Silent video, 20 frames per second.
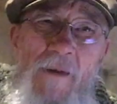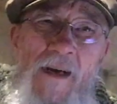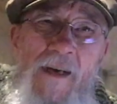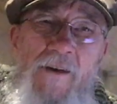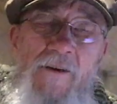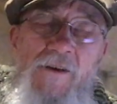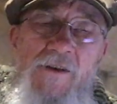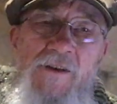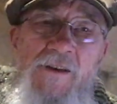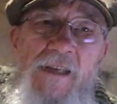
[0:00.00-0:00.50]
my
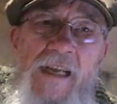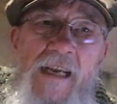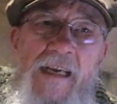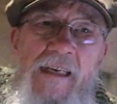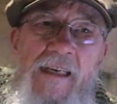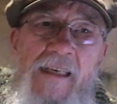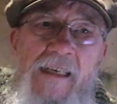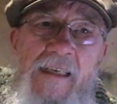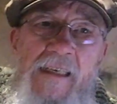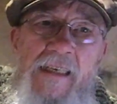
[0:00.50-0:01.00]

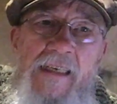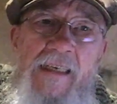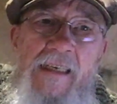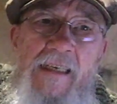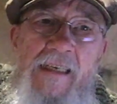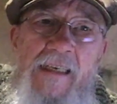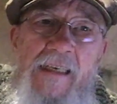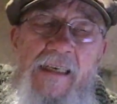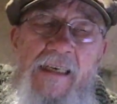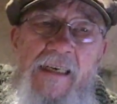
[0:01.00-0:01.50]
understanding
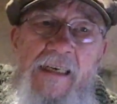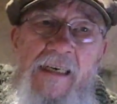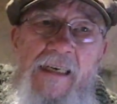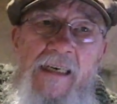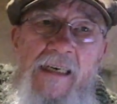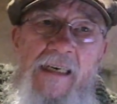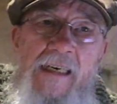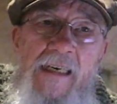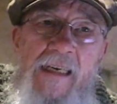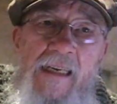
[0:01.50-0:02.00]
in
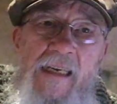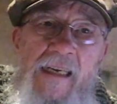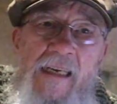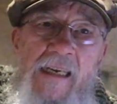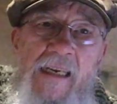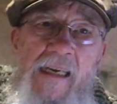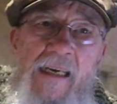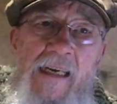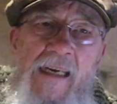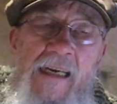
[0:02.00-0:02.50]

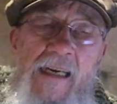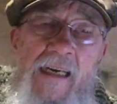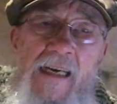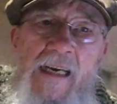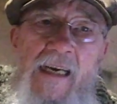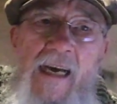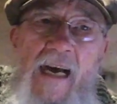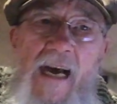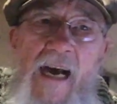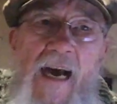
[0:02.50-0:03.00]

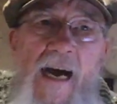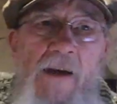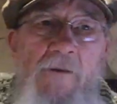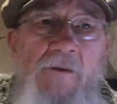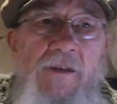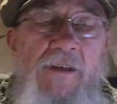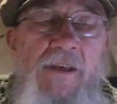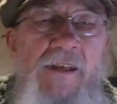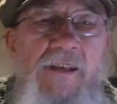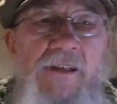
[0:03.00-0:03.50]

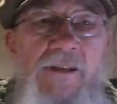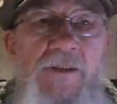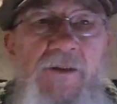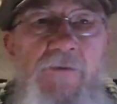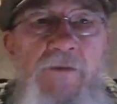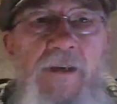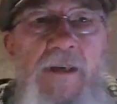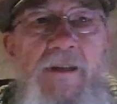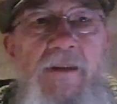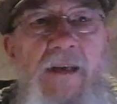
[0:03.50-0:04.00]
Irish
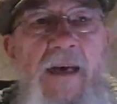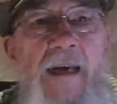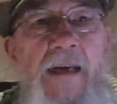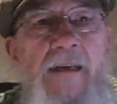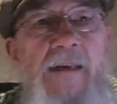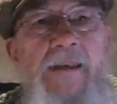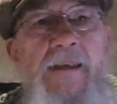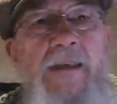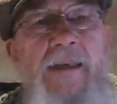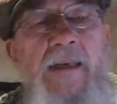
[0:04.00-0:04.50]
history
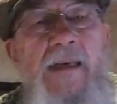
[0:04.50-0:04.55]
that